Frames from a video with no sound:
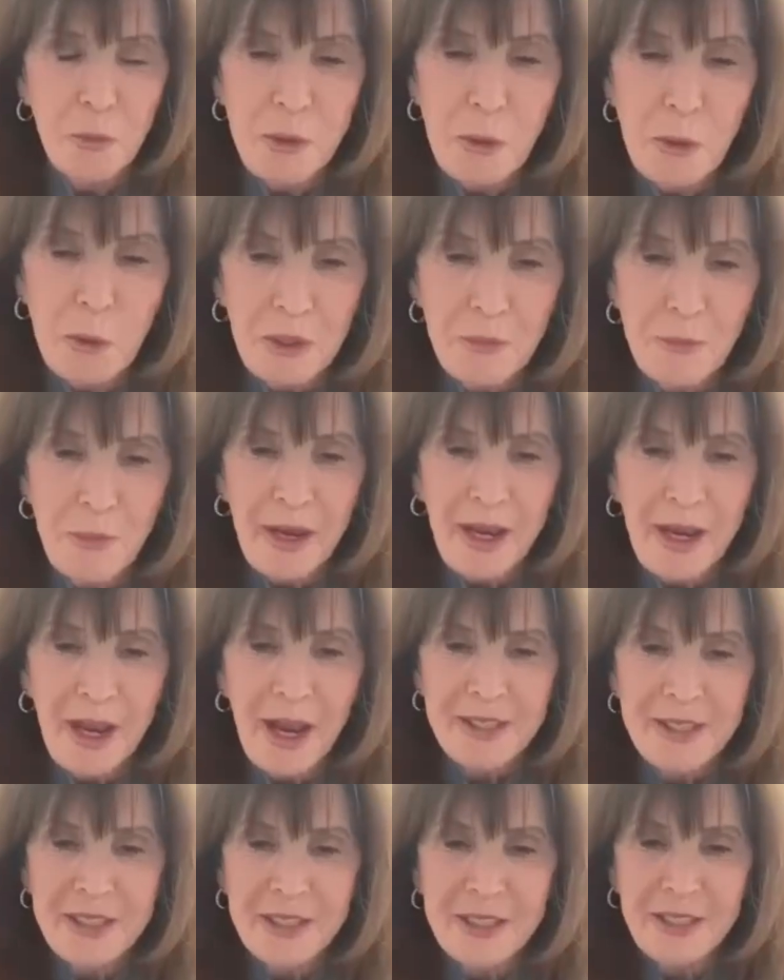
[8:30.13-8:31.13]
into it, purely by
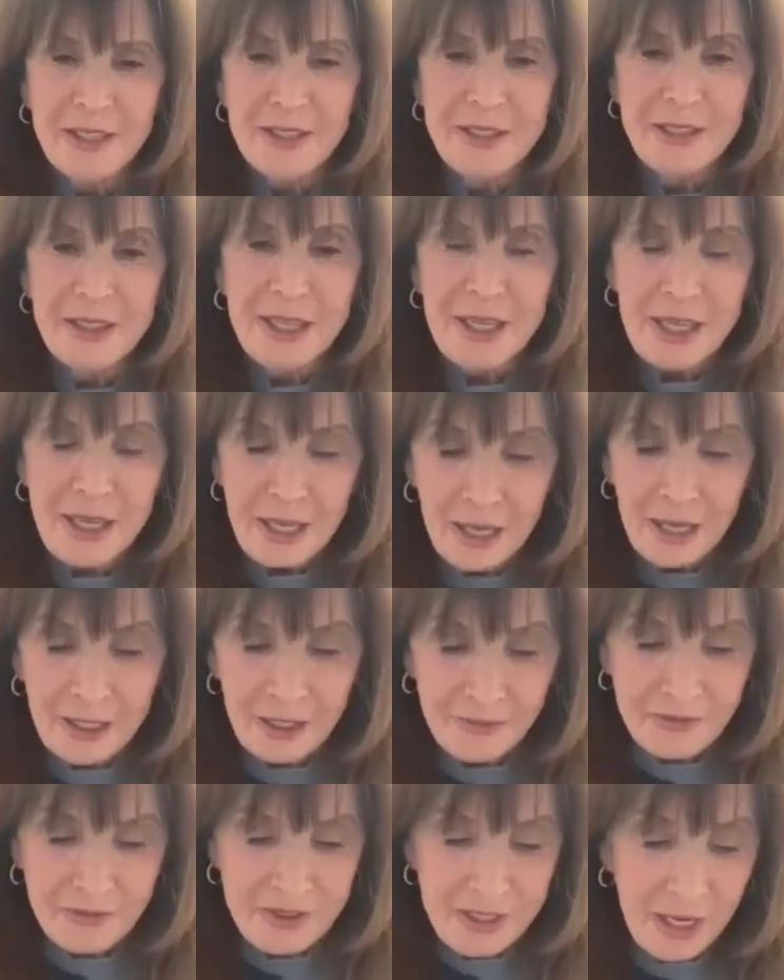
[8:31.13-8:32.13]
accident.
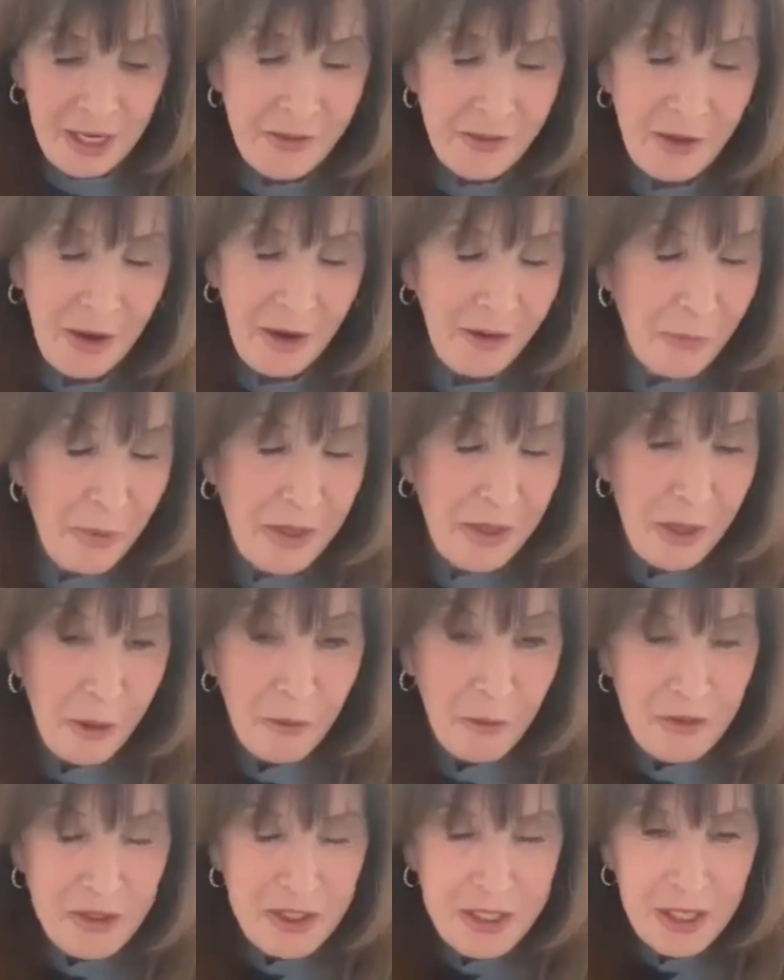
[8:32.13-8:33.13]
And I've stayed there. I've been
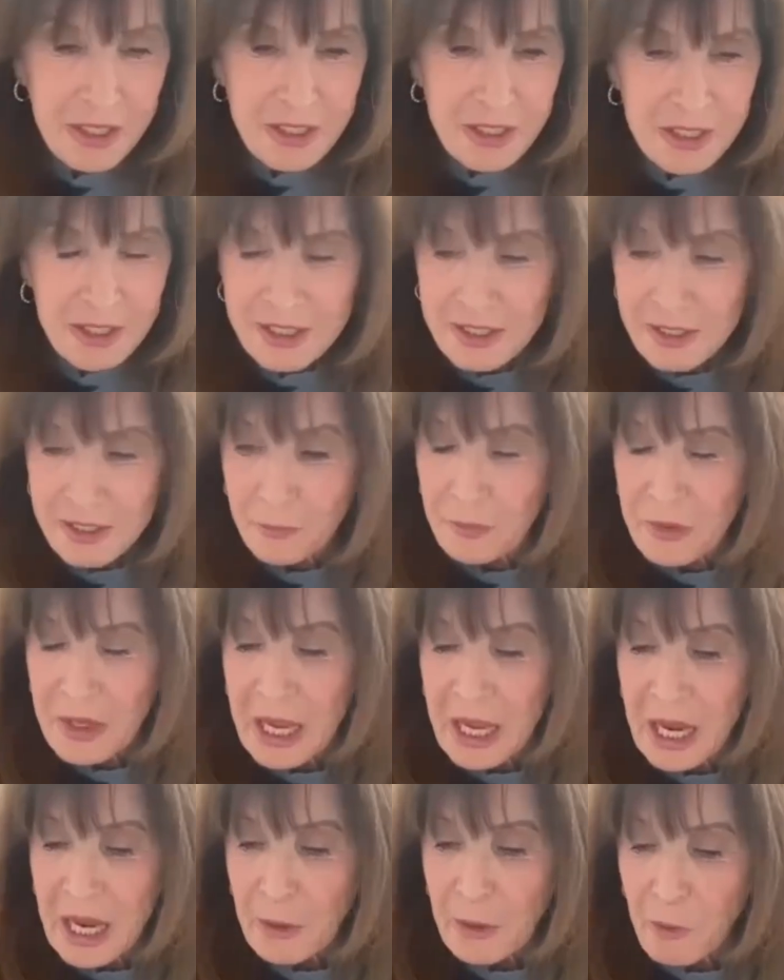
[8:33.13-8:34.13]
there ever since. Listen,
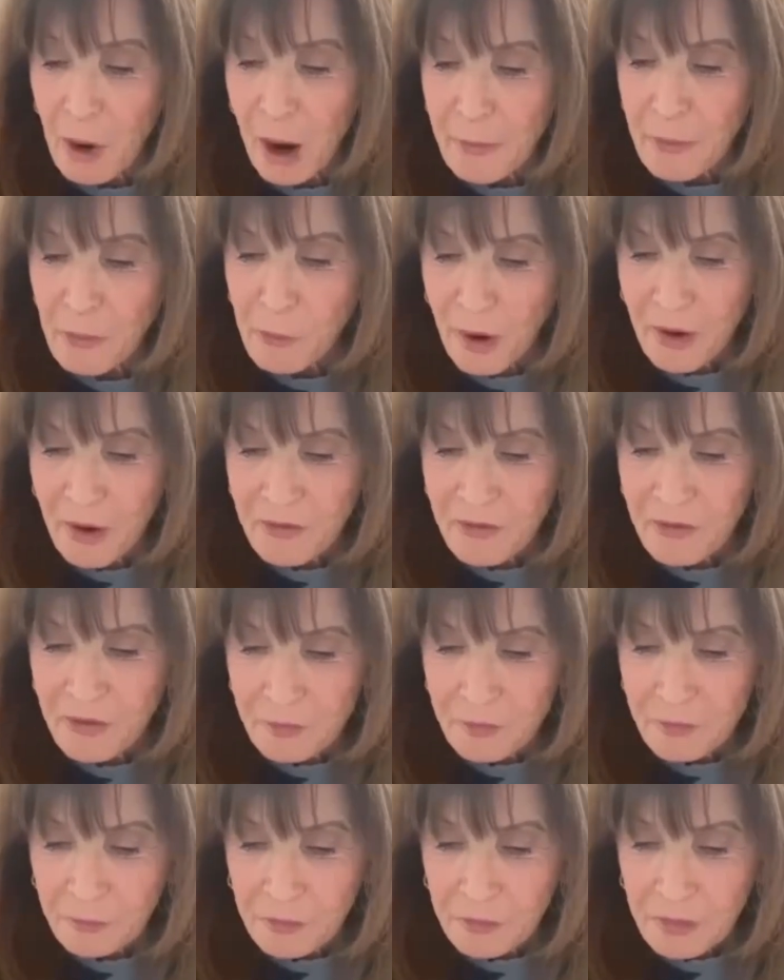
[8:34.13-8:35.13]
Robert
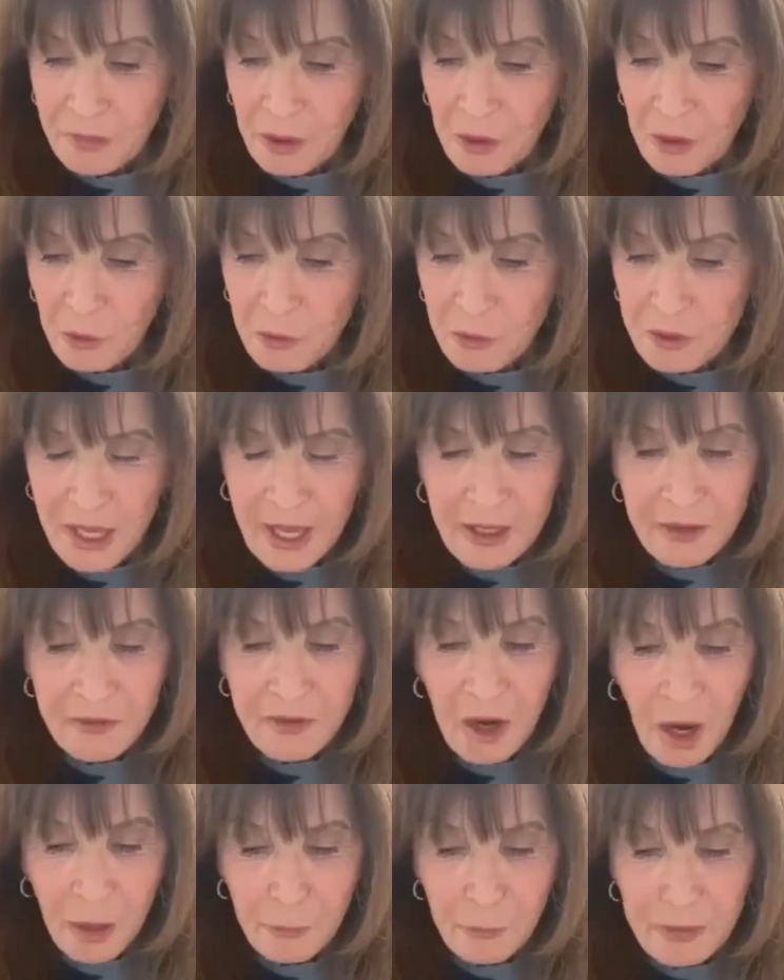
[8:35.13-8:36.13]
Refkin, who's the
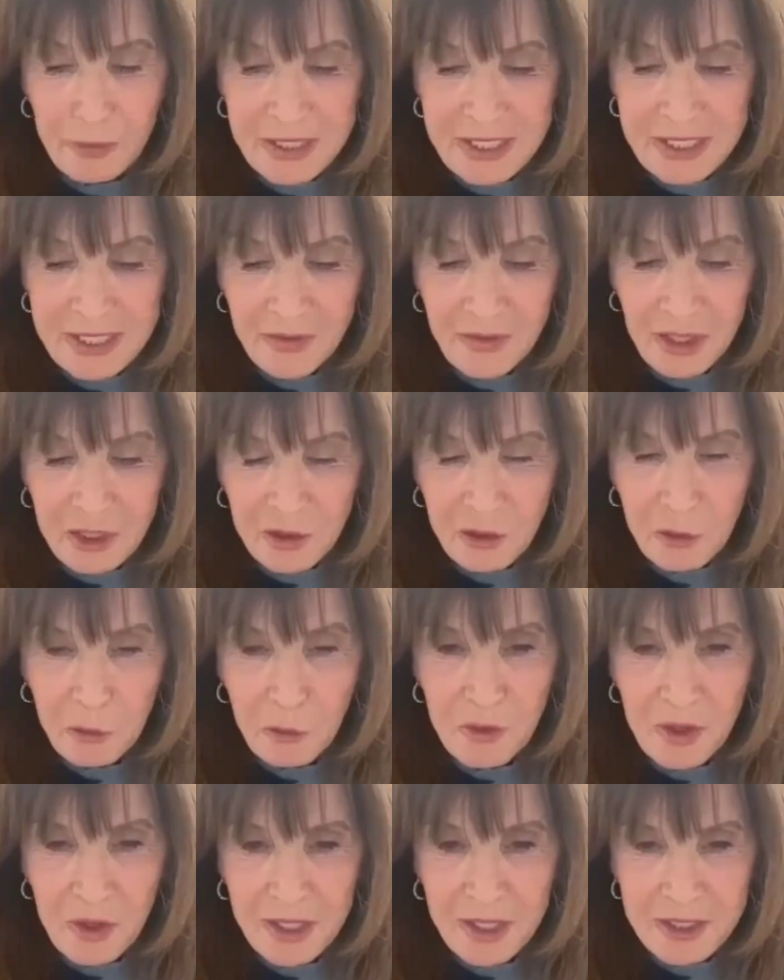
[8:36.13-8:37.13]
head of Compass, said that
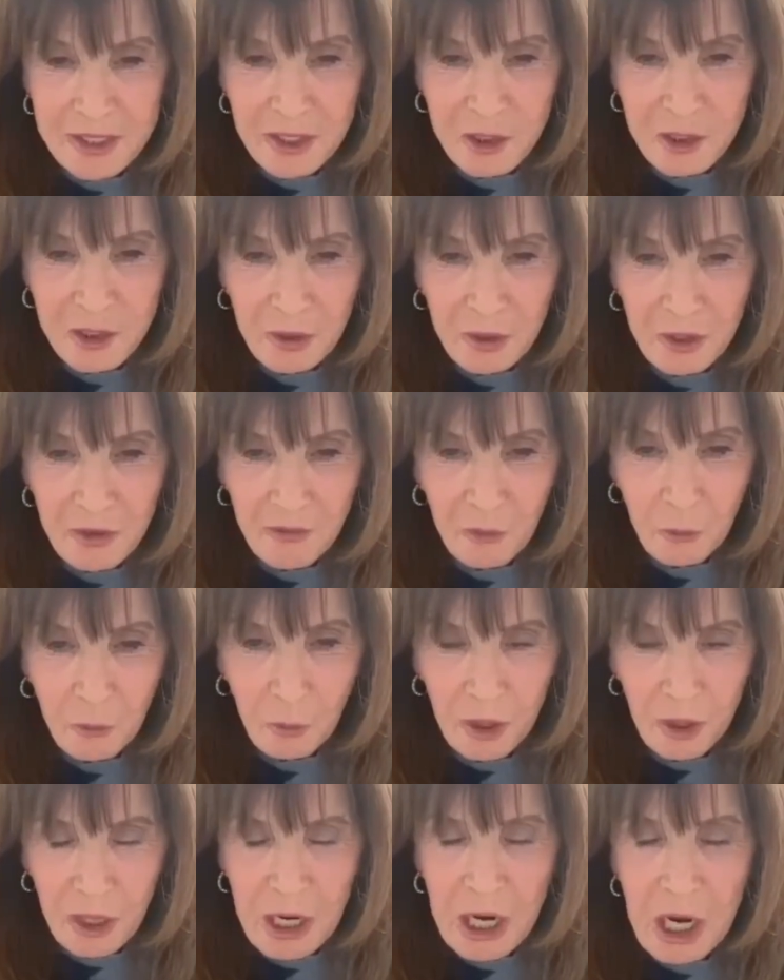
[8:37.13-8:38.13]

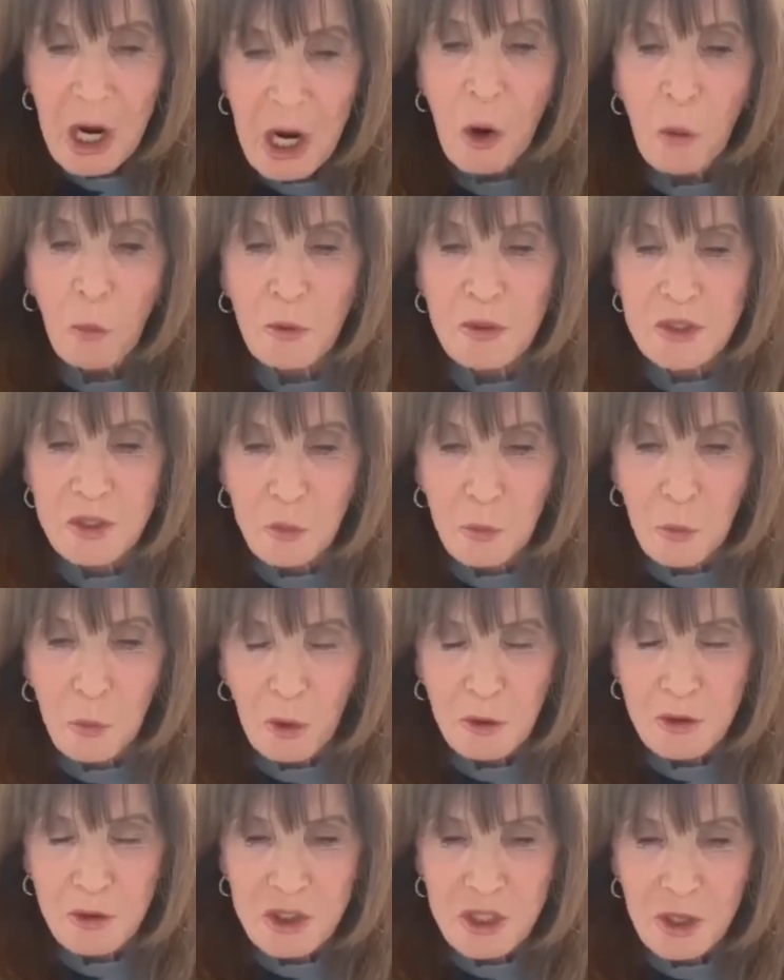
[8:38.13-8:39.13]
2024 was the
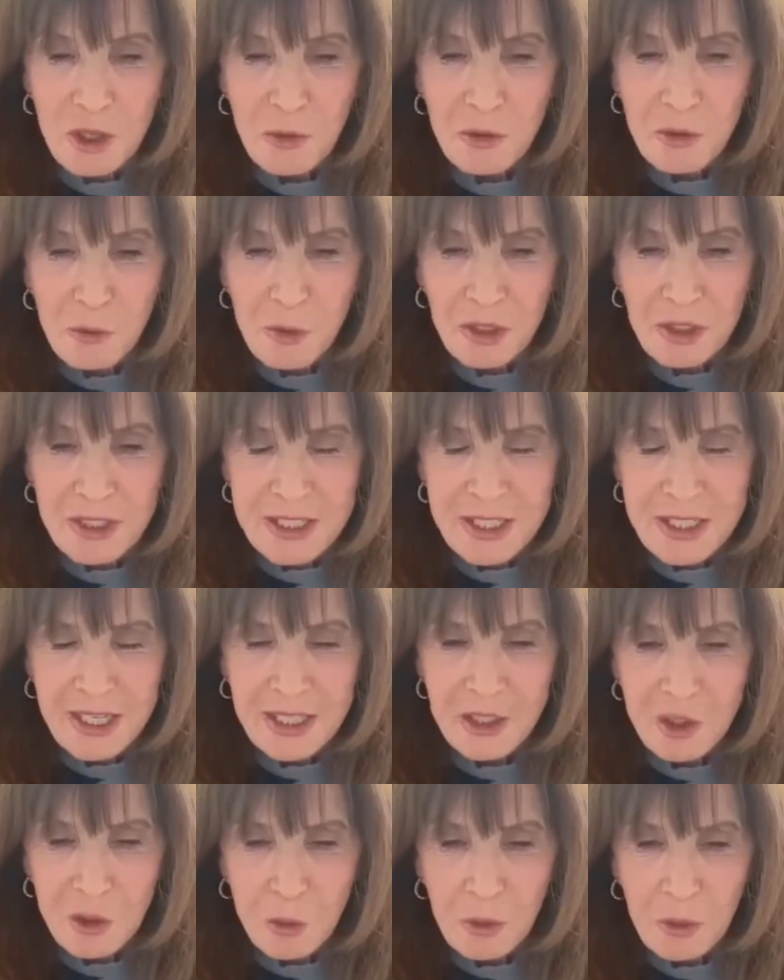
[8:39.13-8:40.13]
worst year in real
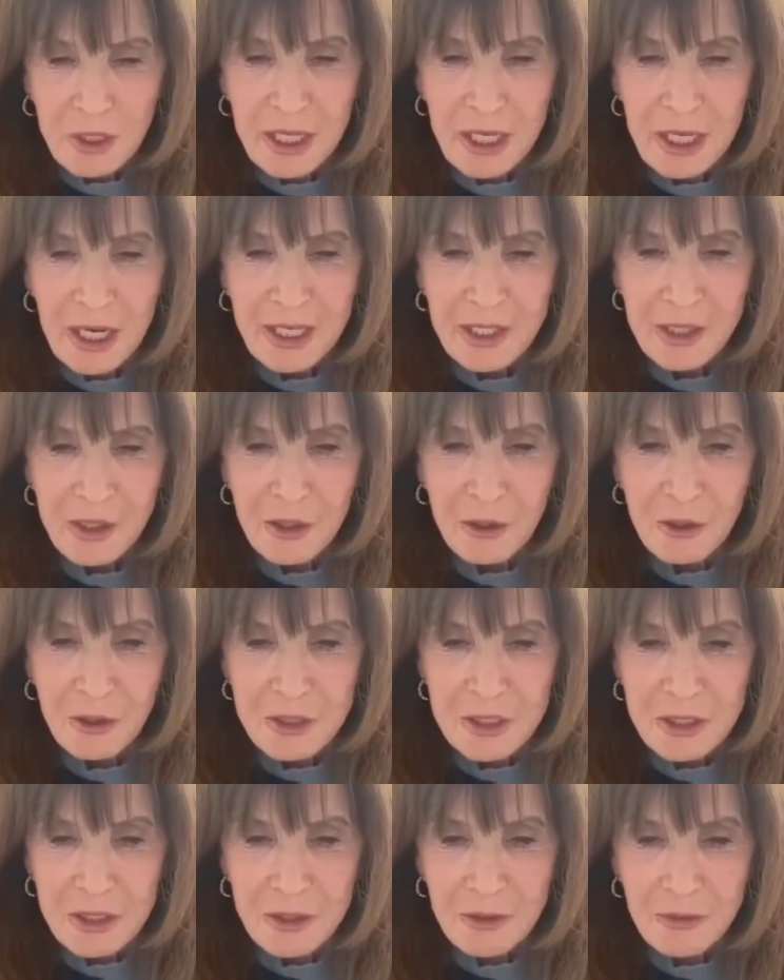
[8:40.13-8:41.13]
estate in 29
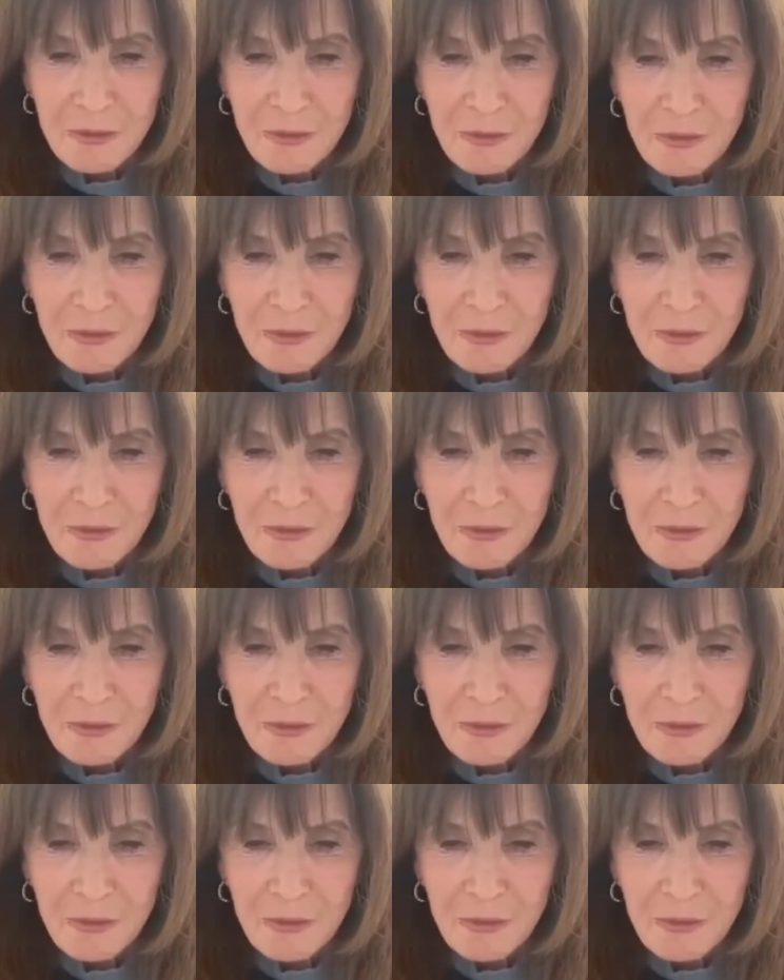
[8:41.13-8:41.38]
years.